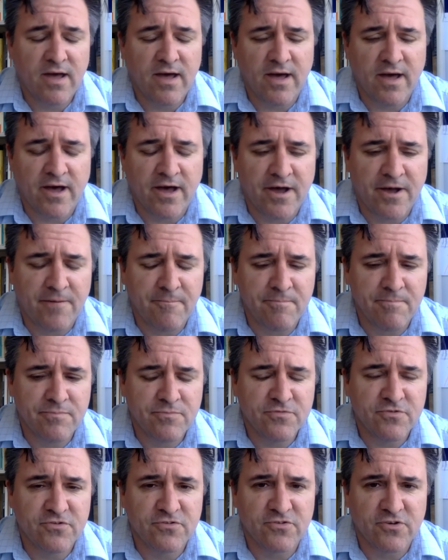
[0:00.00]
um,
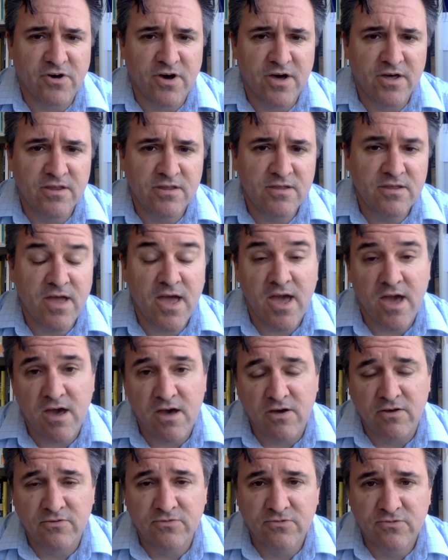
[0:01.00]
society,
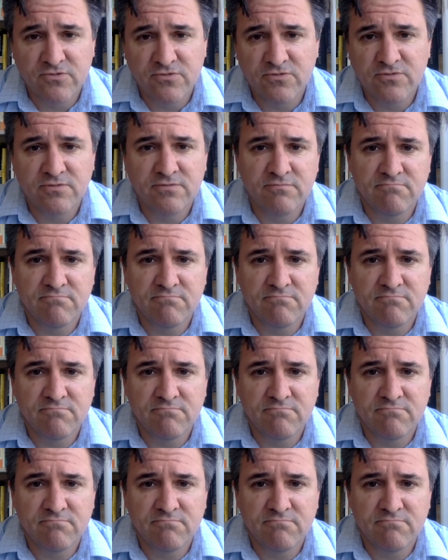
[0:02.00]
ours,